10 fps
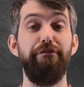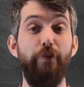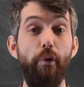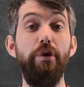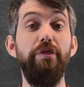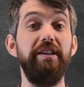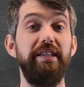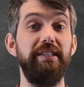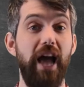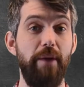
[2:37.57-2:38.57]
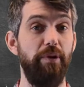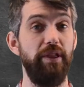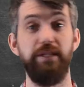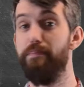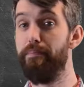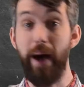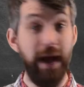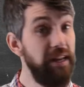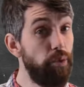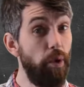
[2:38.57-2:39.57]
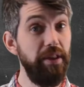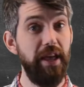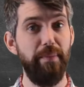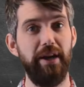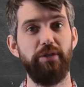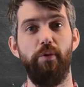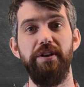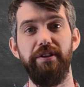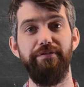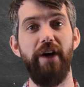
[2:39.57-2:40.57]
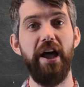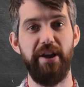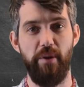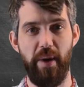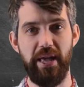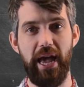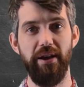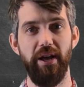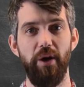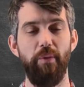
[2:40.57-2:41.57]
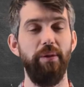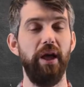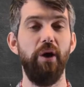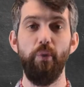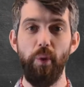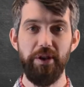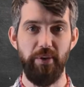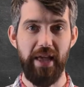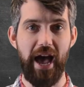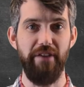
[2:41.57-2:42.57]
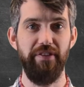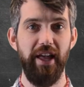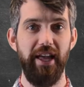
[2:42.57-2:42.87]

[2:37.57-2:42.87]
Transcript: for this example, this -1 to the n minus 1 divided out by n, well, what do we have?